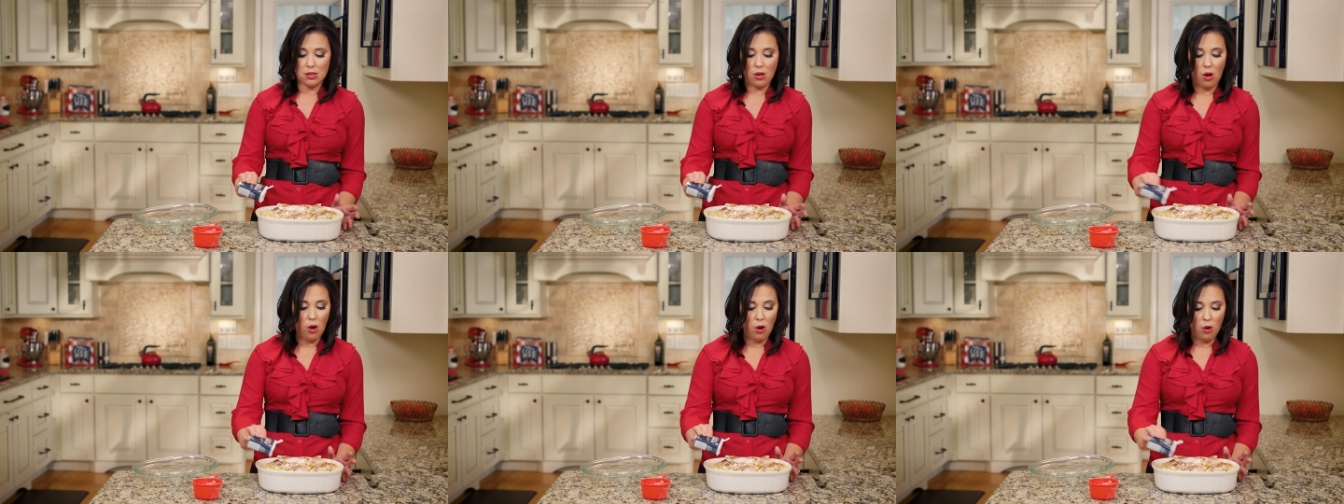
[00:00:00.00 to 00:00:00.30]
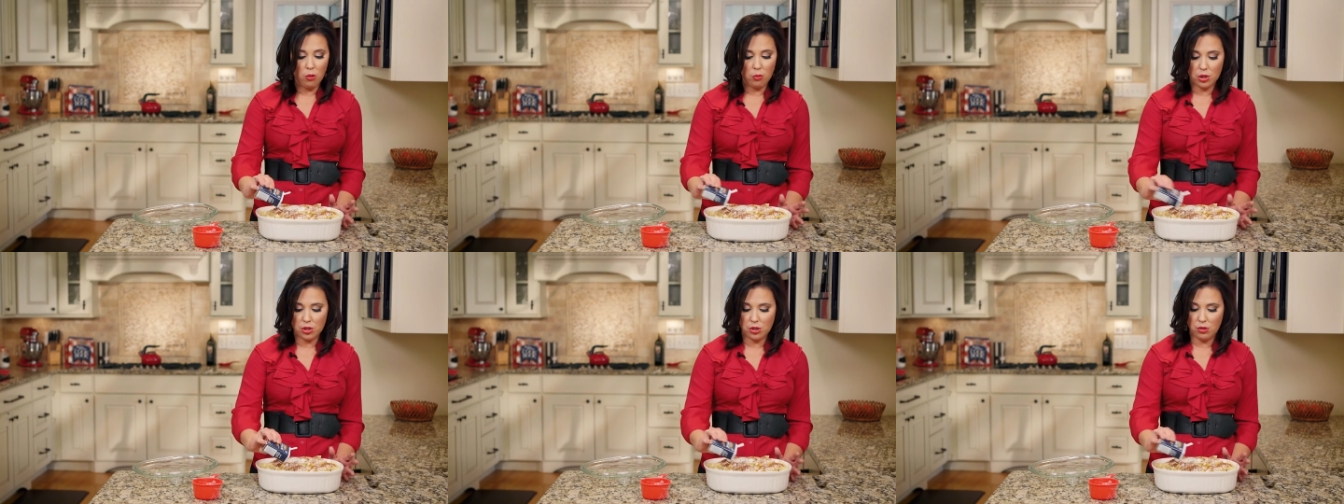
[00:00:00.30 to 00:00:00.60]

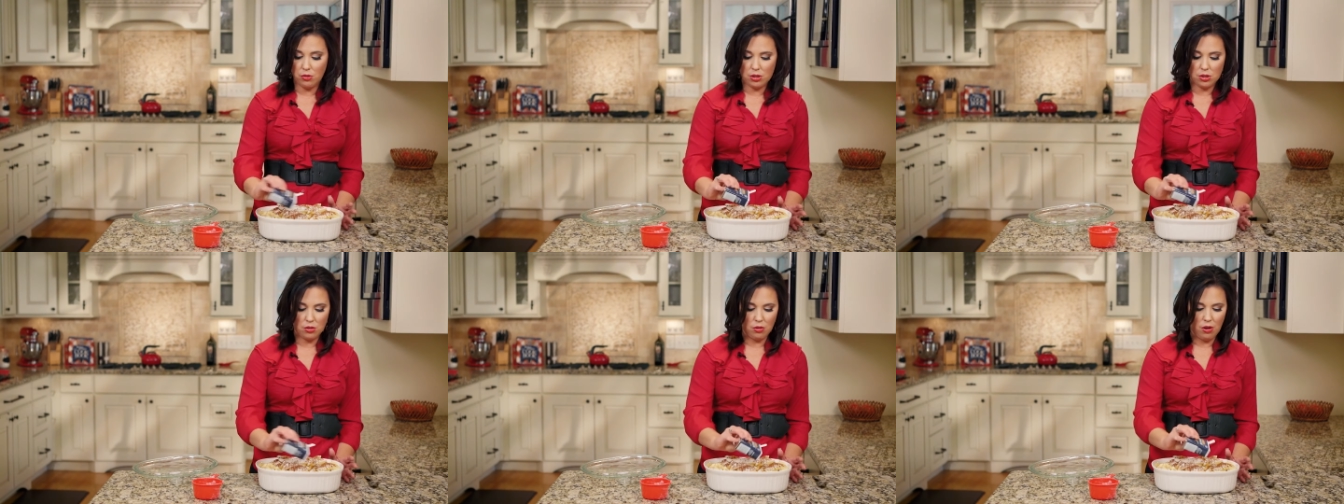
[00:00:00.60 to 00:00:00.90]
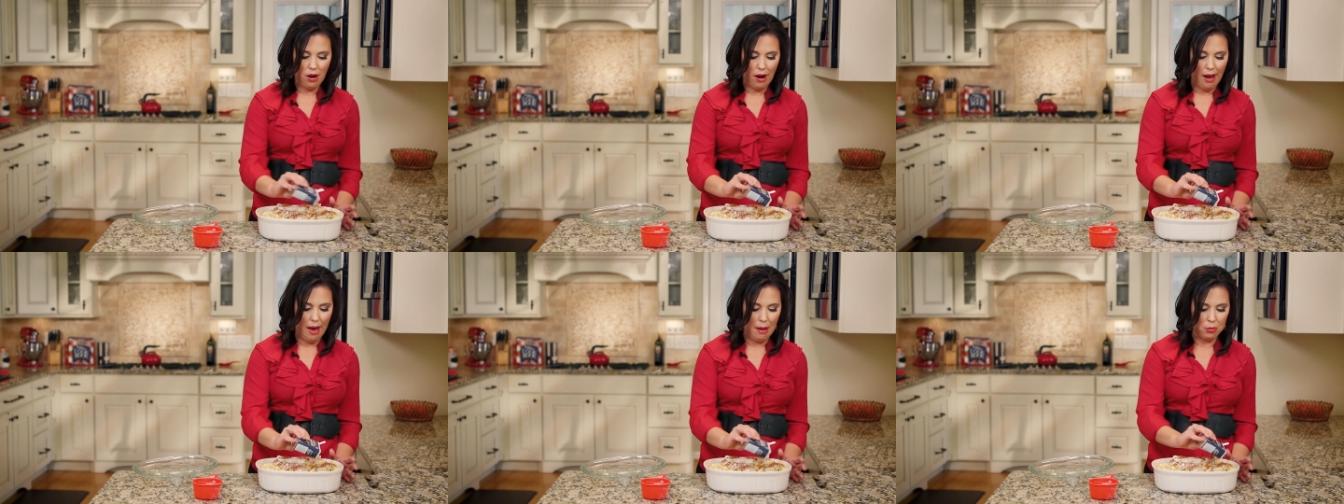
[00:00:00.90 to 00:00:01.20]
all we're doing to
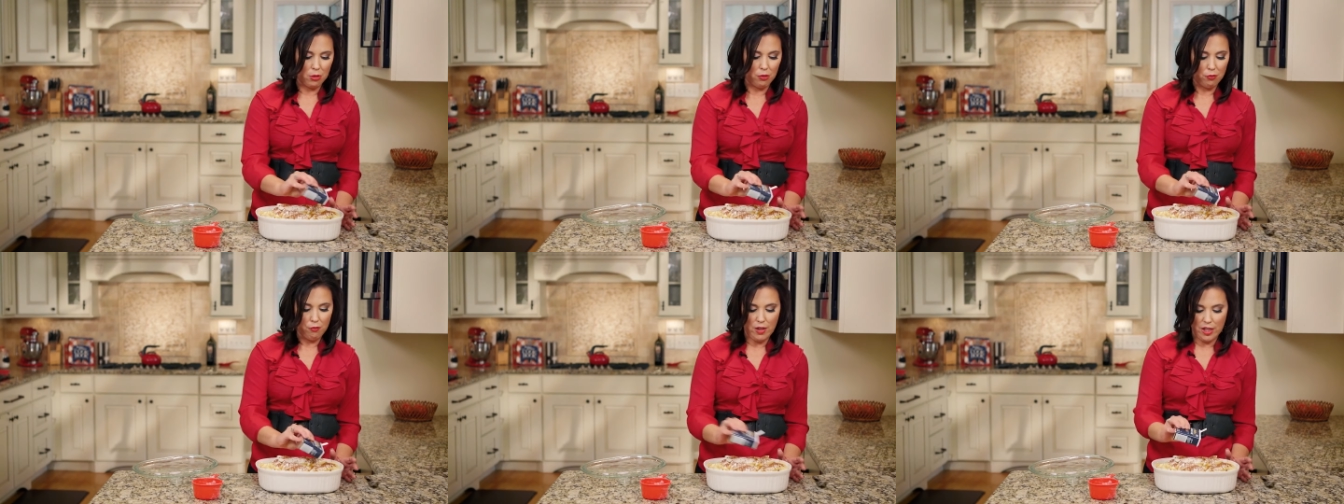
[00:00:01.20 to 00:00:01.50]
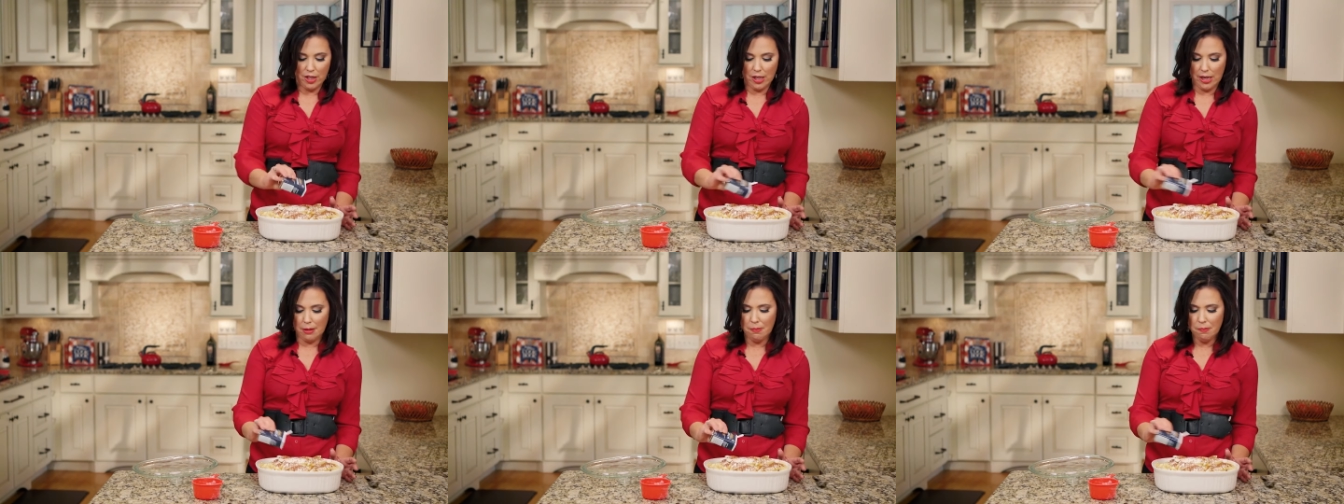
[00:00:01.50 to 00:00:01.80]
our apple
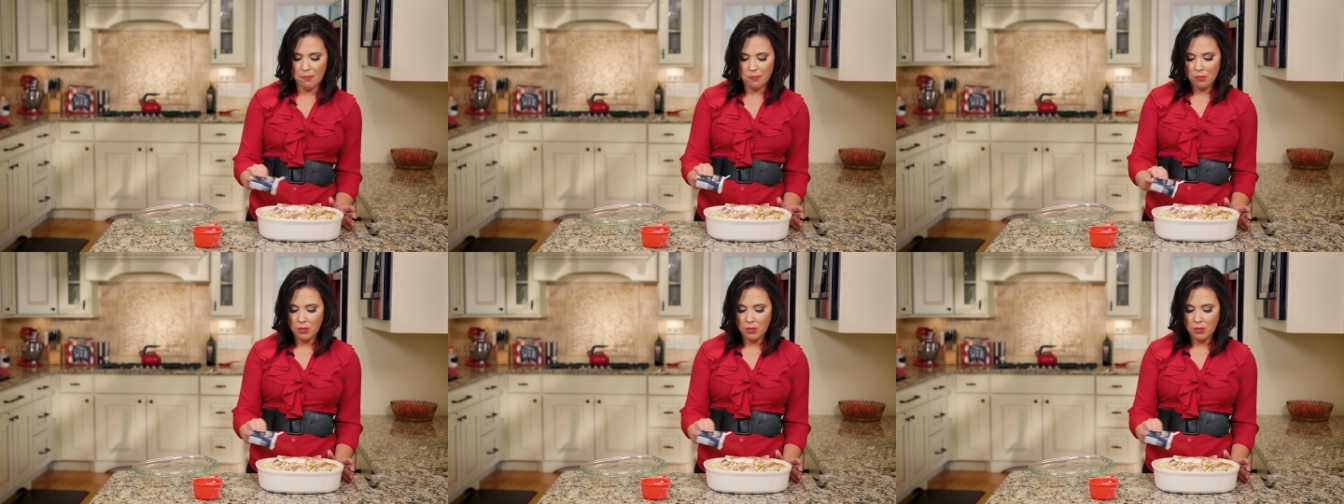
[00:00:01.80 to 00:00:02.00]
filling.